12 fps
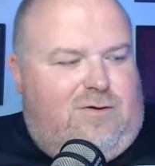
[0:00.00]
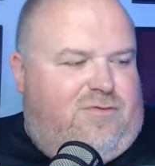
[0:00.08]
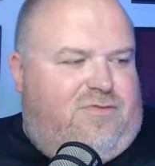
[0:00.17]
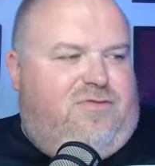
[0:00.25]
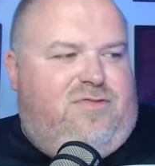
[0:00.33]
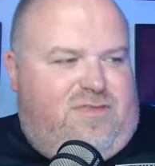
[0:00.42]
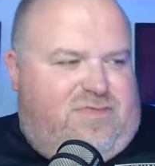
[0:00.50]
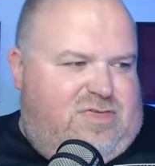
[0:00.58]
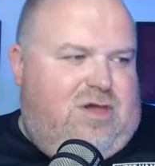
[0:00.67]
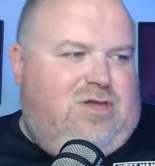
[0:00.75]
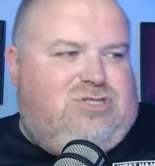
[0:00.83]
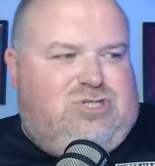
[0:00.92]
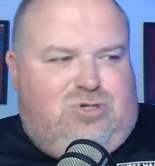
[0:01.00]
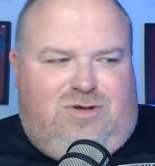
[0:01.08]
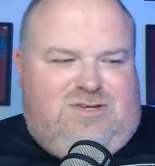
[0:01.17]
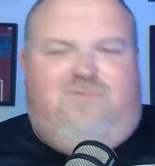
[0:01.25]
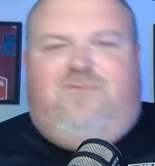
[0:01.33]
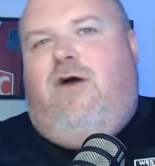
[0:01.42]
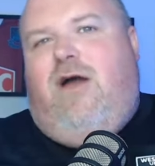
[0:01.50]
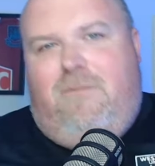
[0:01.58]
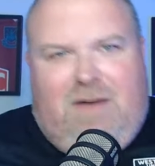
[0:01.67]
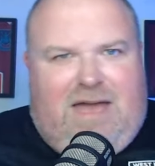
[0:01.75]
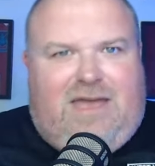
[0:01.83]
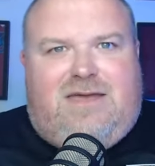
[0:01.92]
your the third choice right
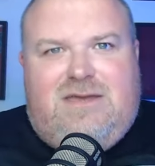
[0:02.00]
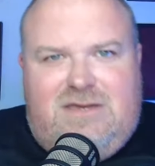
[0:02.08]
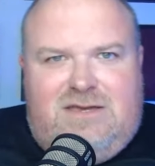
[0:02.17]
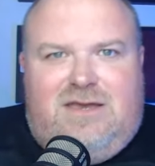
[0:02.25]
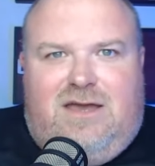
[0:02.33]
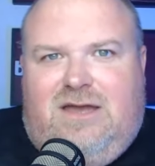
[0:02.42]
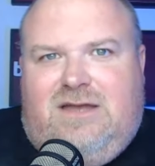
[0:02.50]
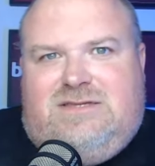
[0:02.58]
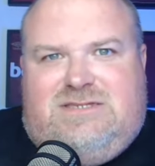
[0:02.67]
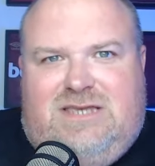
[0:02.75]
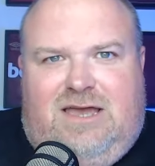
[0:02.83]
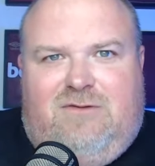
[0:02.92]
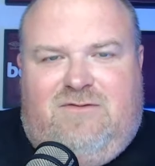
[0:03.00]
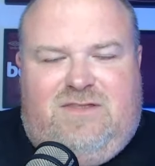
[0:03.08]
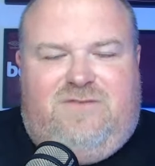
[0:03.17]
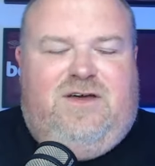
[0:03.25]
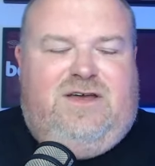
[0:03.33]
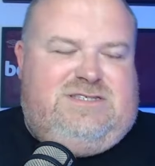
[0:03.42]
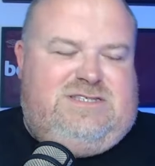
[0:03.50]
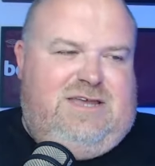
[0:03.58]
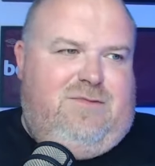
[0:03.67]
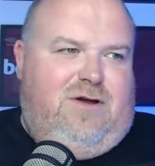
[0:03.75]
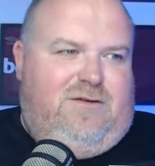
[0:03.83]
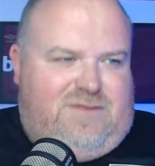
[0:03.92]
back at uh, within the first
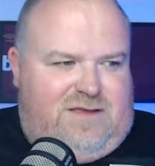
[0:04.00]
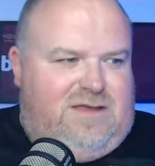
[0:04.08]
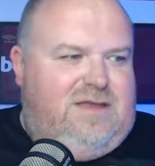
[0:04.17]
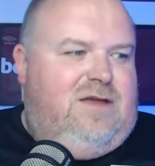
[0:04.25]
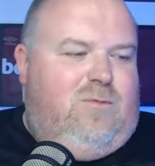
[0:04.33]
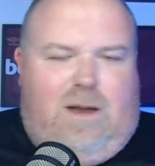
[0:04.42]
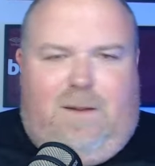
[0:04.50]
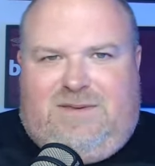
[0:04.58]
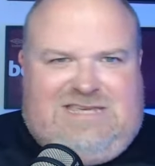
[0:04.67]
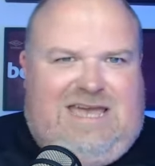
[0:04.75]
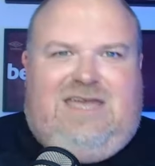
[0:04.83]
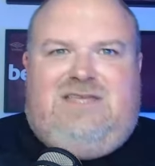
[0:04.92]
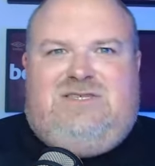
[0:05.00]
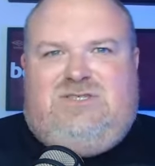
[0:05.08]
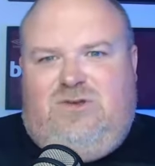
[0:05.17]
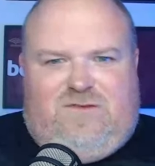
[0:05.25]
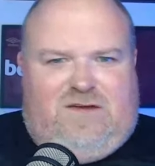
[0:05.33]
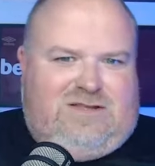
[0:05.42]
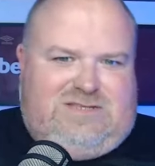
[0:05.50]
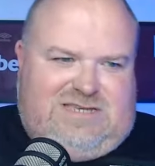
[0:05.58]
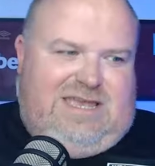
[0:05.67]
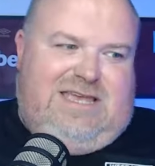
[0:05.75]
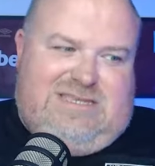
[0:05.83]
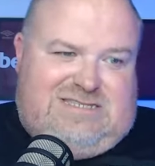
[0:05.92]
team after Wan-Bissaka and Sufa. I'd
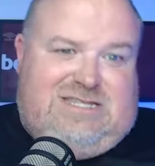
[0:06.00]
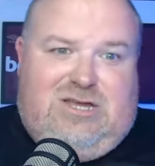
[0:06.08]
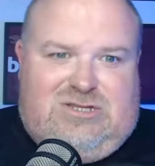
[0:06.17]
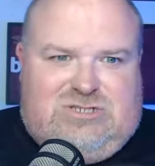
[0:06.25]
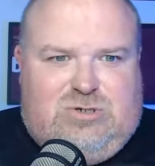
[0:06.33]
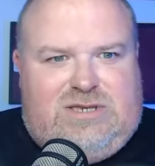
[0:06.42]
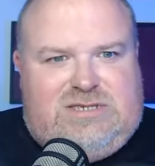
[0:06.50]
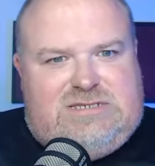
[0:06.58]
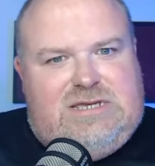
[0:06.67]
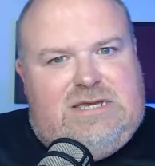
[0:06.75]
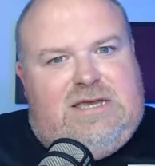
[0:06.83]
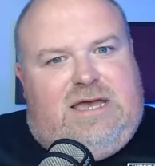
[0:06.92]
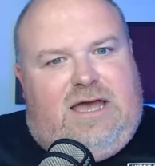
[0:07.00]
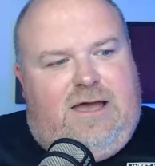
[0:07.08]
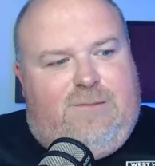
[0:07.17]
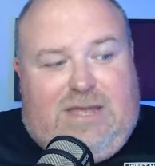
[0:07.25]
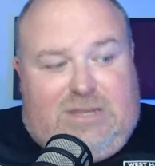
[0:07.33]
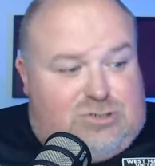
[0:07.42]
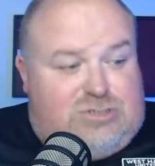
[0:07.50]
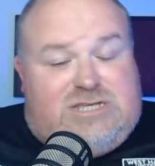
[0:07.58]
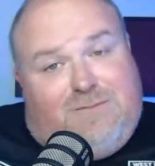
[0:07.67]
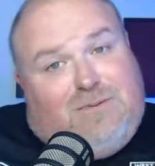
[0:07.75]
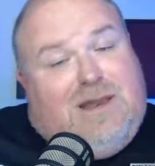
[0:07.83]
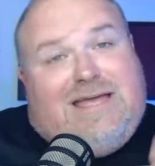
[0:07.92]
say he's third choice. Um,
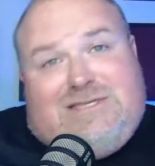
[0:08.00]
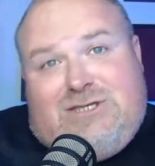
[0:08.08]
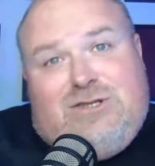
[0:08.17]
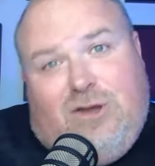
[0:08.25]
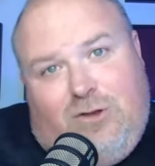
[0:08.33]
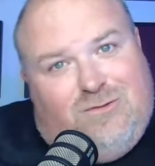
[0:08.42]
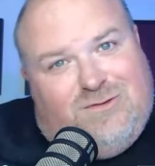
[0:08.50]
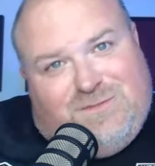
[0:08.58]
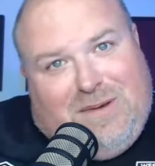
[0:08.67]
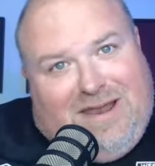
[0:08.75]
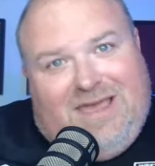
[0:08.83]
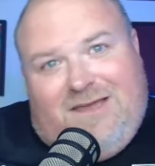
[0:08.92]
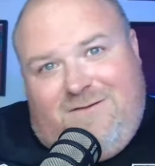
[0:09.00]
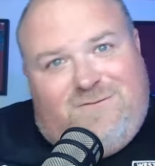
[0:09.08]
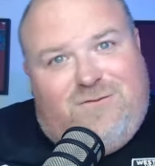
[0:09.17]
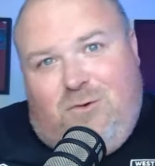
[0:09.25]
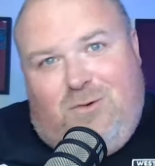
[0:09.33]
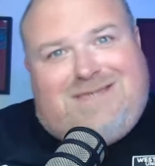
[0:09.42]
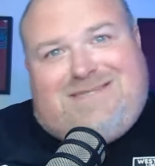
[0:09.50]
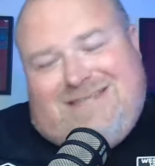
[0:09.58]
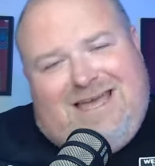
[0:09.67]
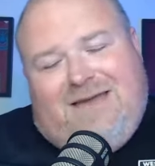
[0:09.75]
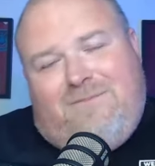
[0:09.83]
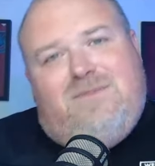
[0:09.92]
interesting player to note was playing for West
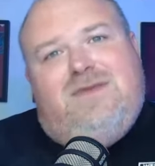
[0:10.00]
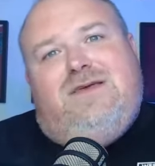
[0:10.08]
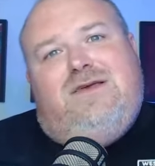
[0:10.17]
Ham